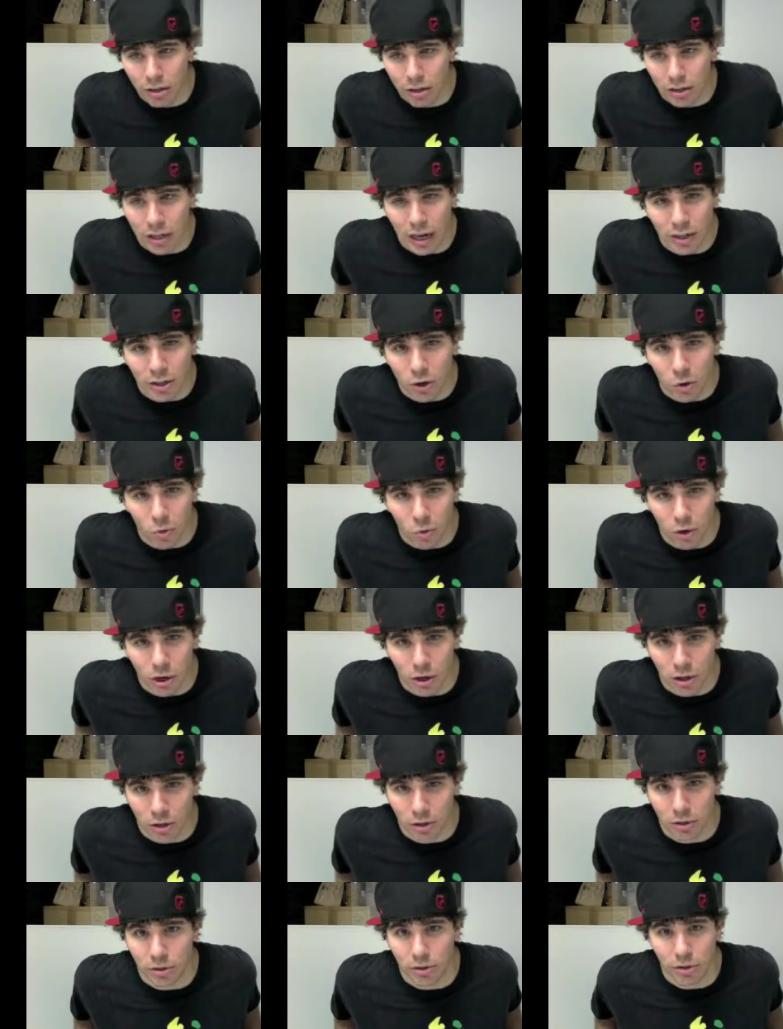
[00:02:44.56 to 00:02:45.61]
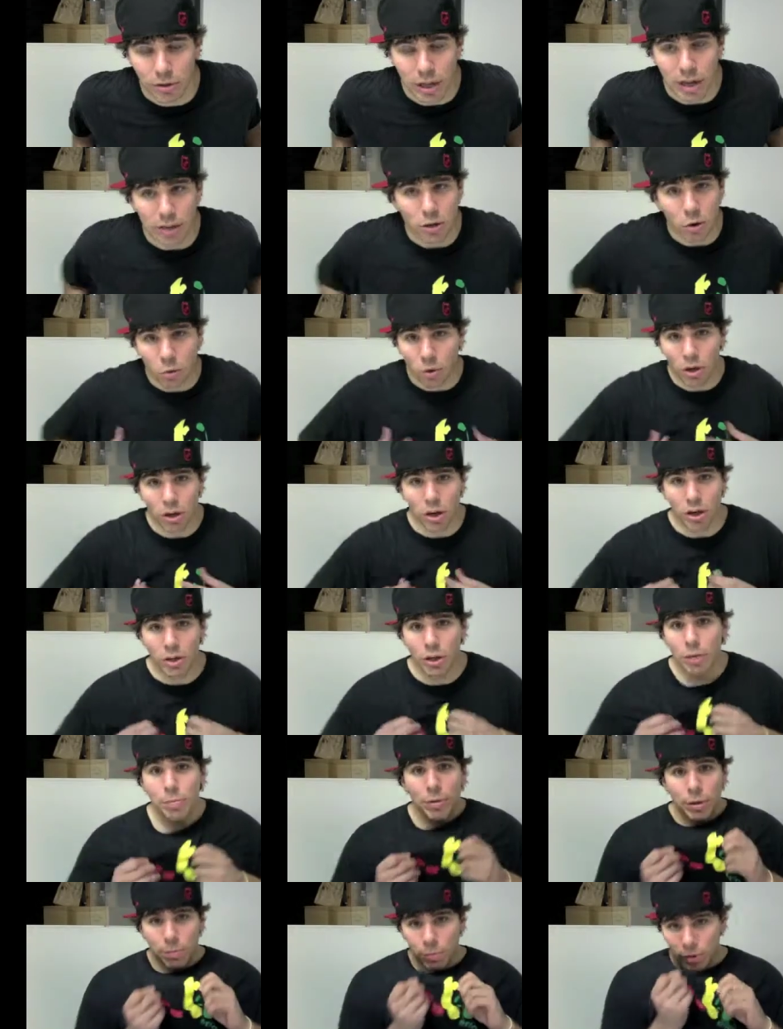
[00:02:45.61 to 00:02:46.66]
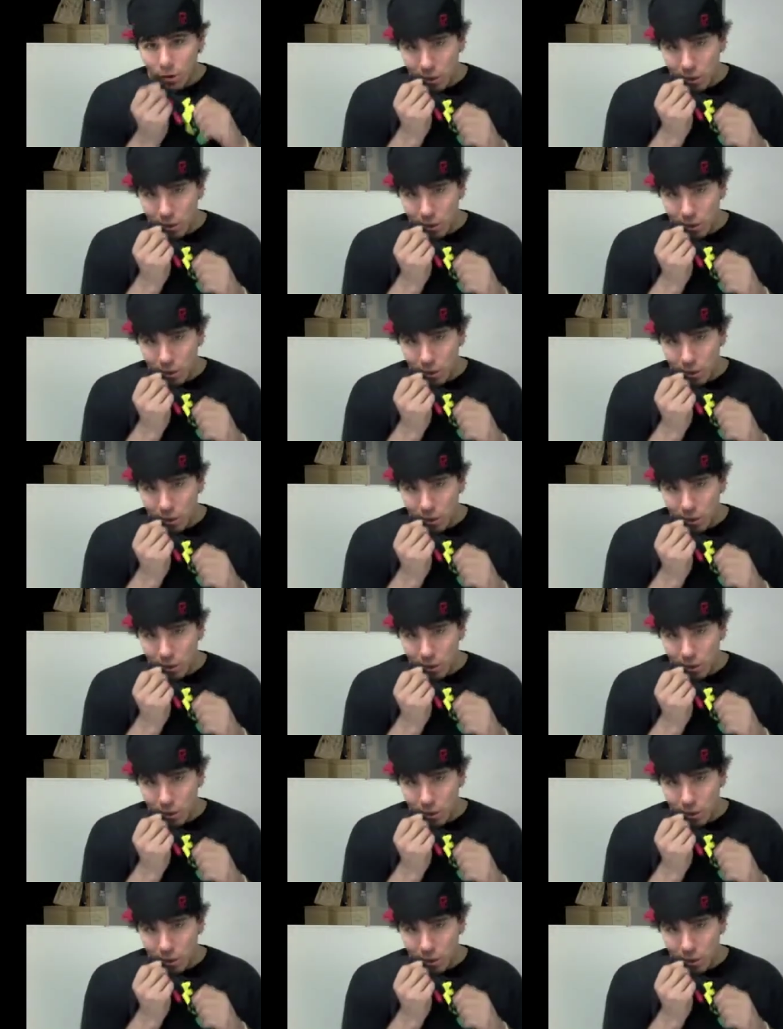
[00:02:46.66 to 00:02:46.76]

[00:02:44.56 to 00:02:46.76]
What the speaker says: that don't work. That don't work on good people